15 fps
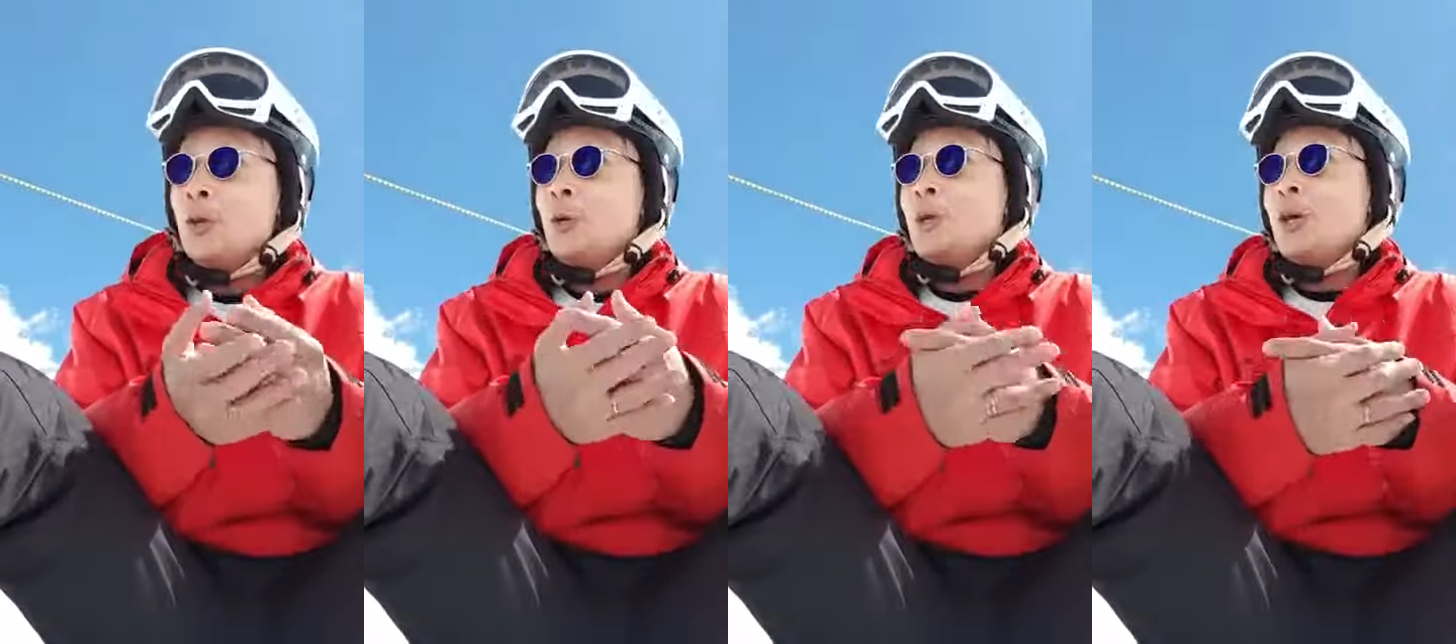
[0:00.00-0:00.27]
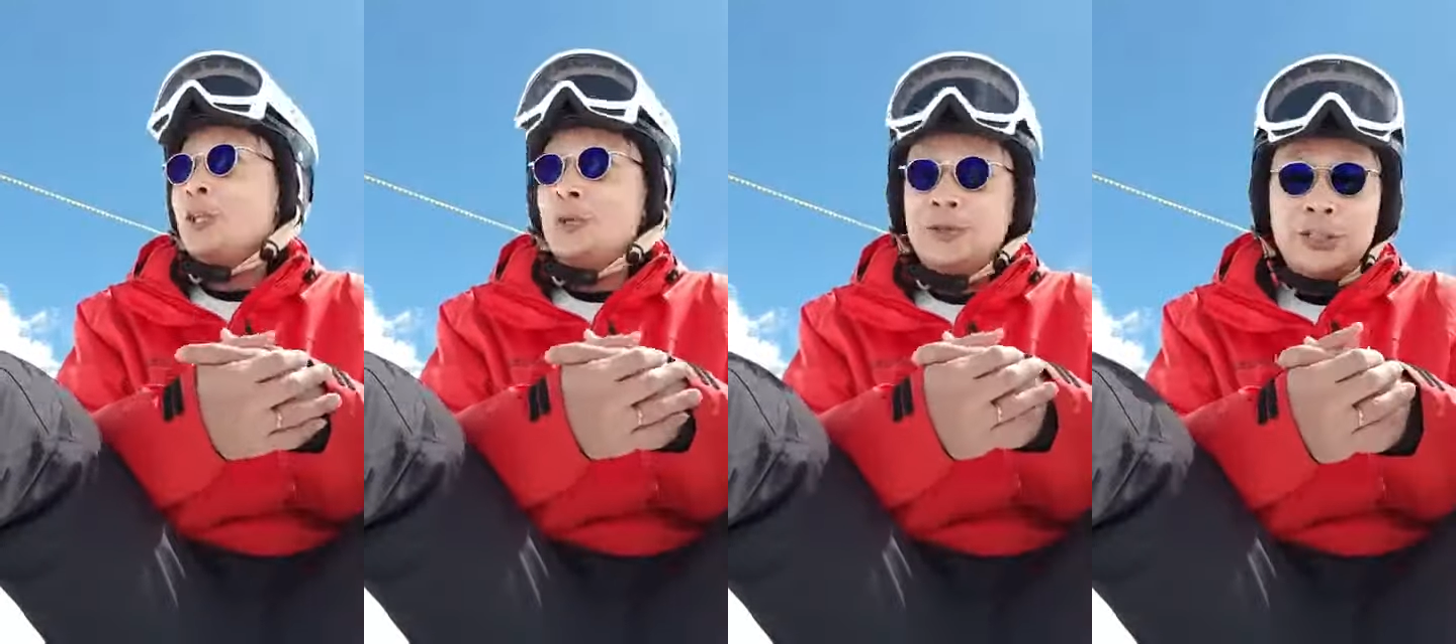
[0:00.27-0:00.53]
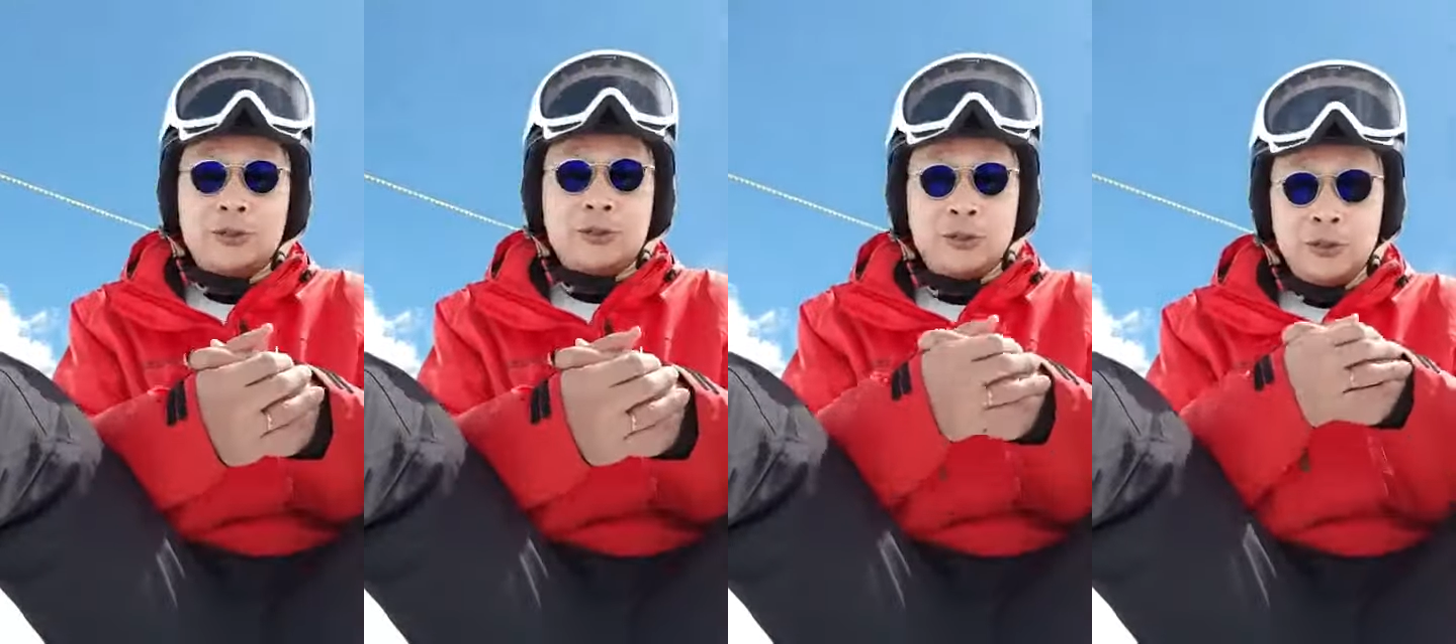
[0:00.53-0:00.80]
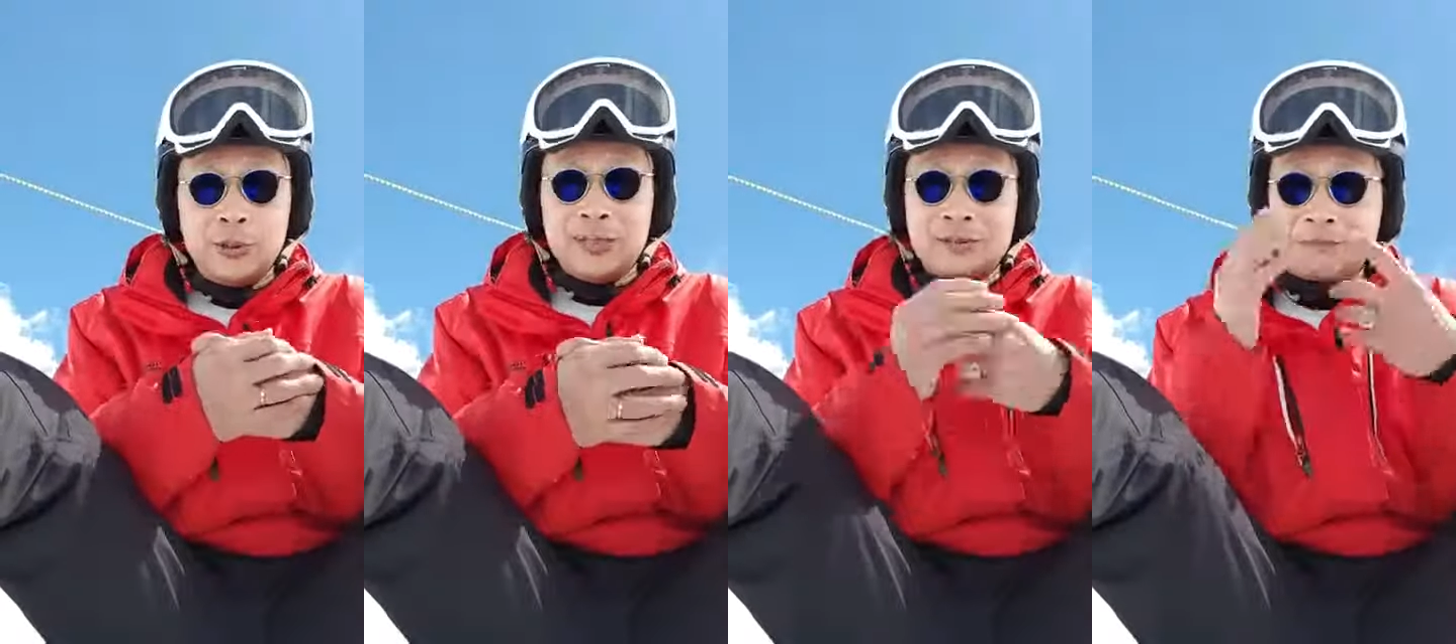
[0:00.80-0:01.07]
What you need to
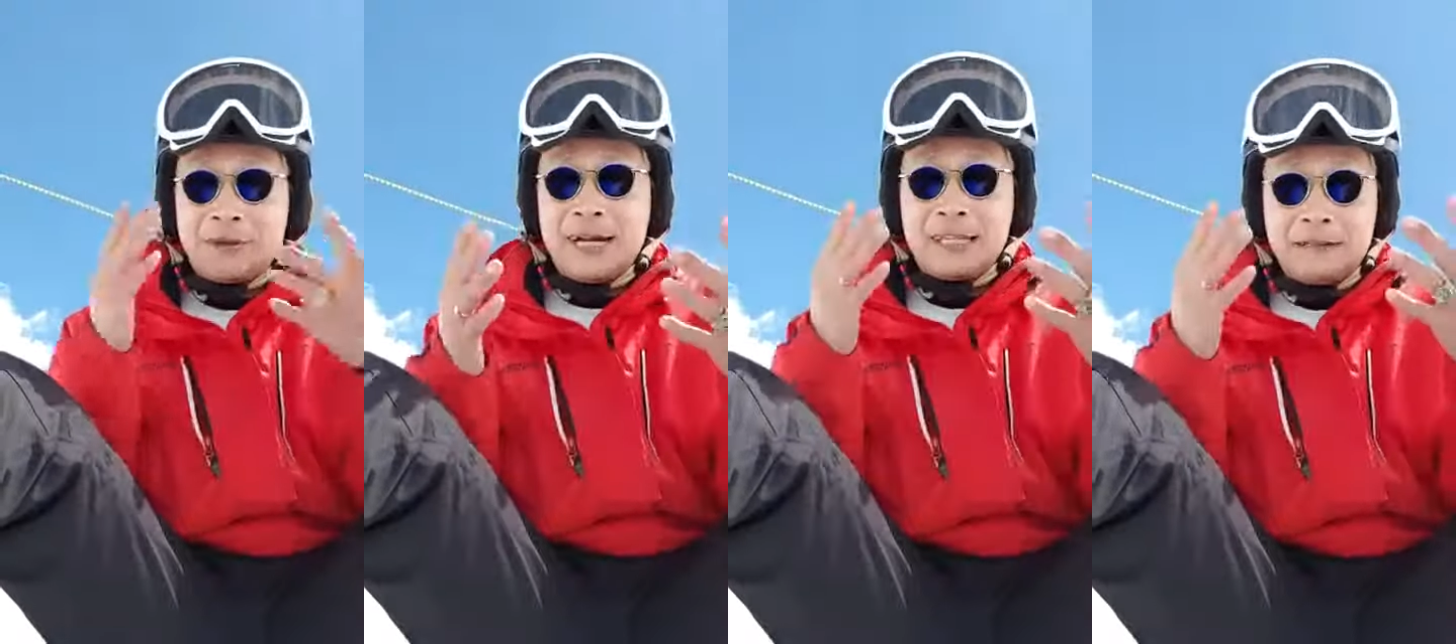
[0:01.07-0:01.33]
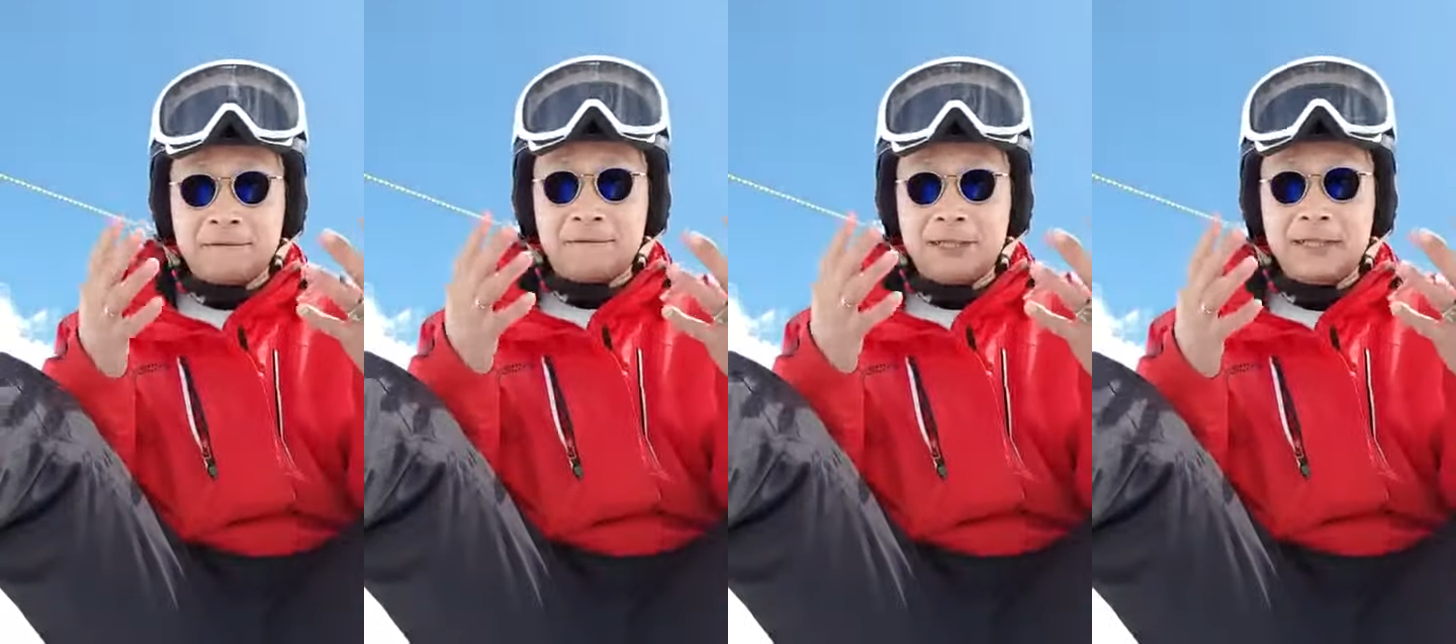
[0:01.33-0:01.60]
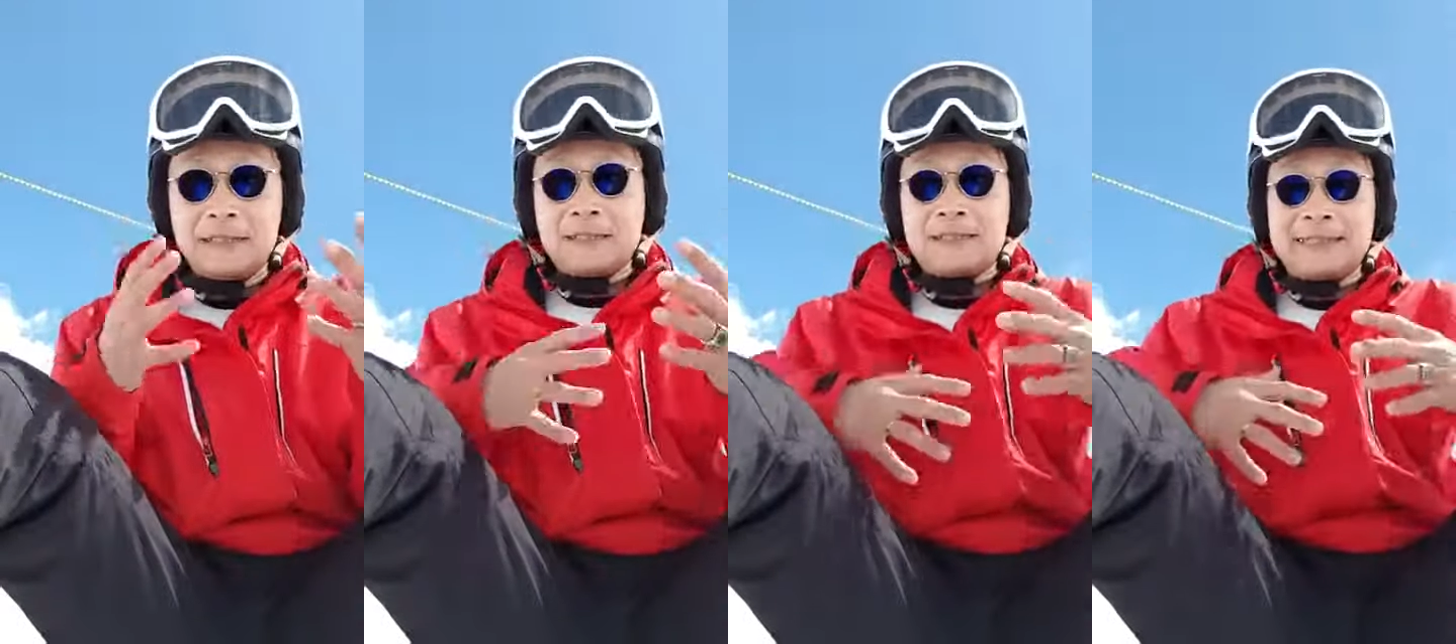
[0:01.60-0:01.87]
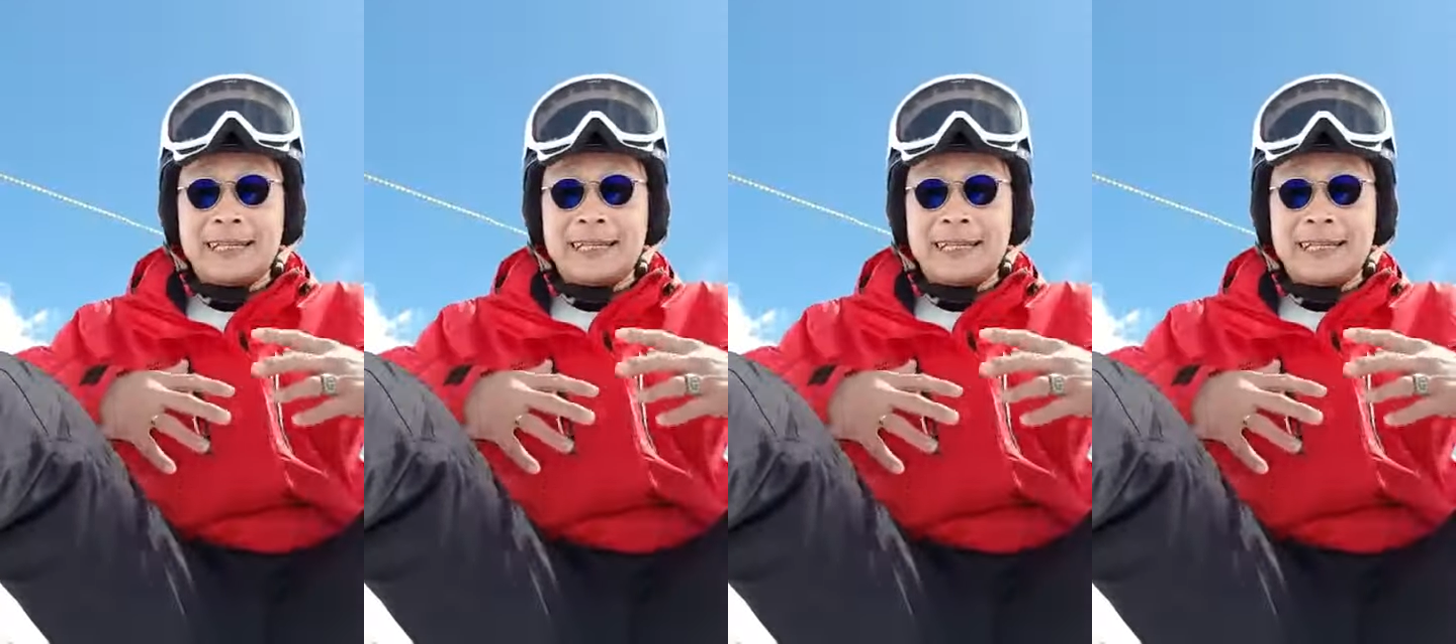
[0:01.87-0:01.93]
do is find a vehicle